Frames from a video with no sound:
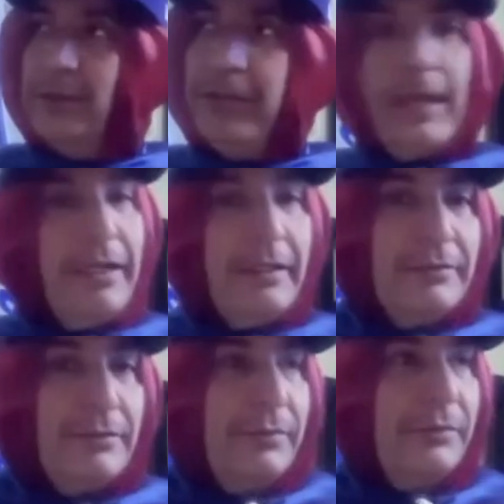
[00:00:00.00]
okay,
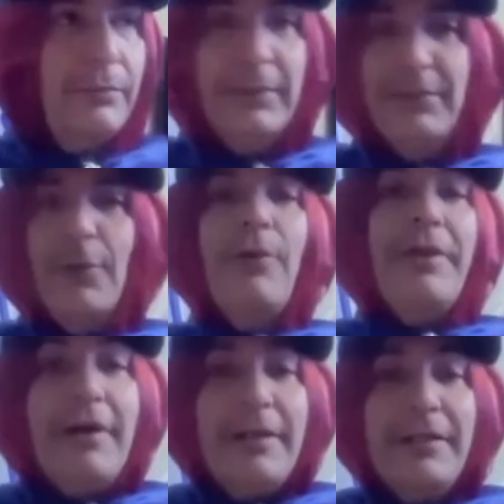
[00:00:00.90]
what's right.
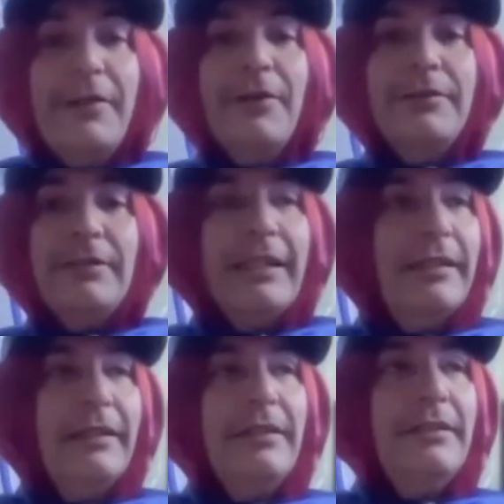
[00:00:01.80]
going on? You know, like
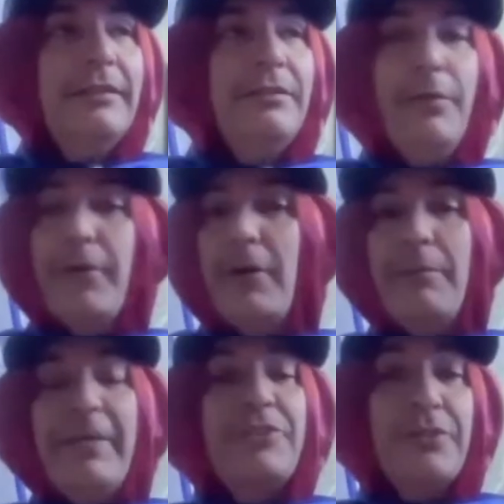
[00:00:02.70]
they're
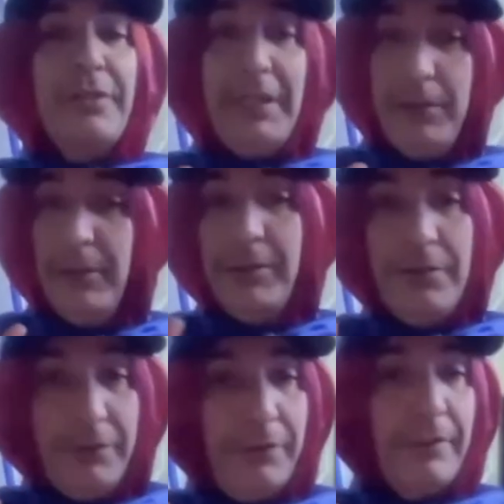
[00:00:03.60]
all make sure that you you
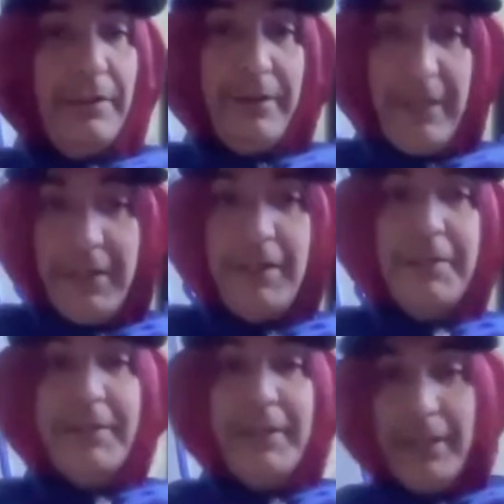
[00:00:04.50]
know you're
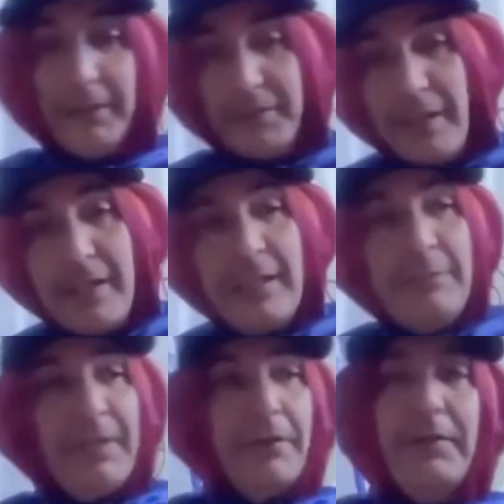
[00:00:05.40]
there on
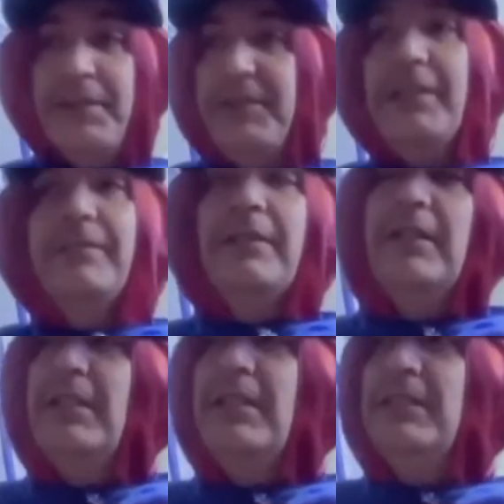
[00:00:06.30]
time and all this stuff.
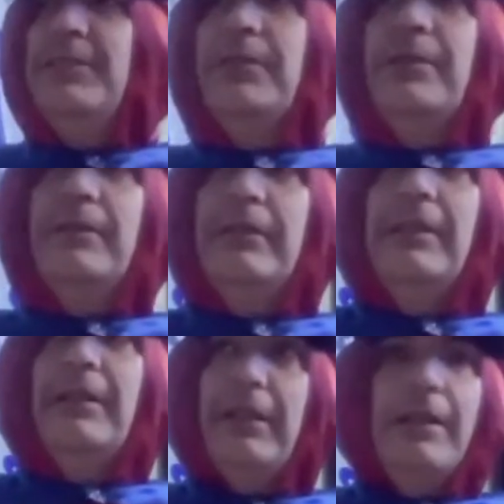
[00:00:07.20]
So
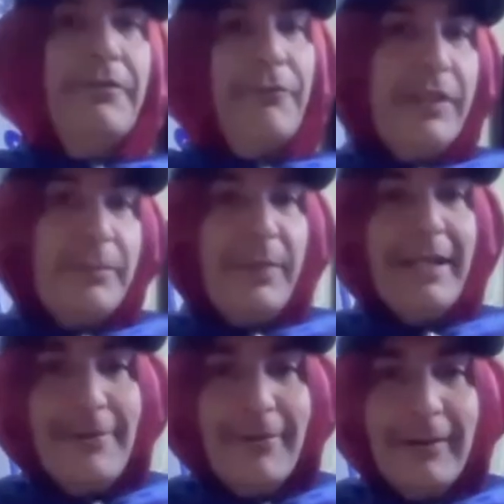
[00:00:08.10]
it, it freaked me
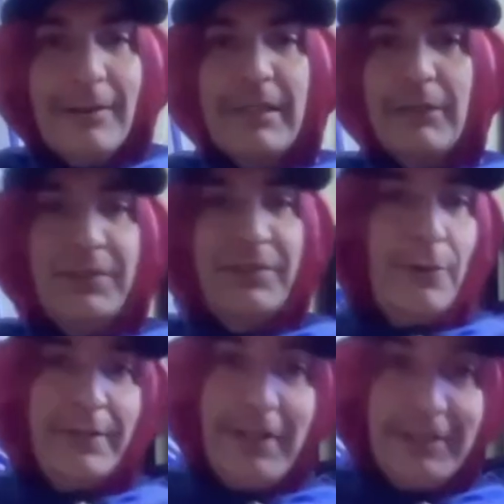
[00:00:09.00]
out. Like, what's
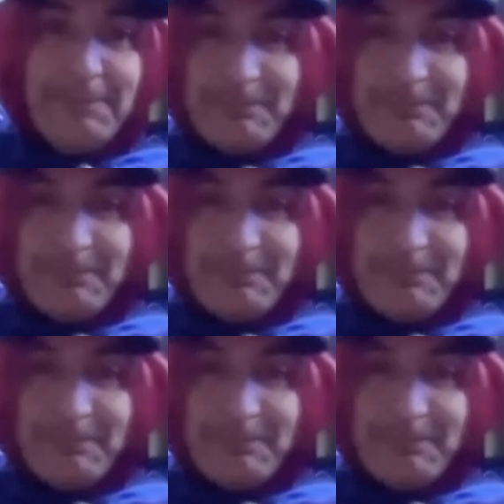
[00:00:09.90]
going on?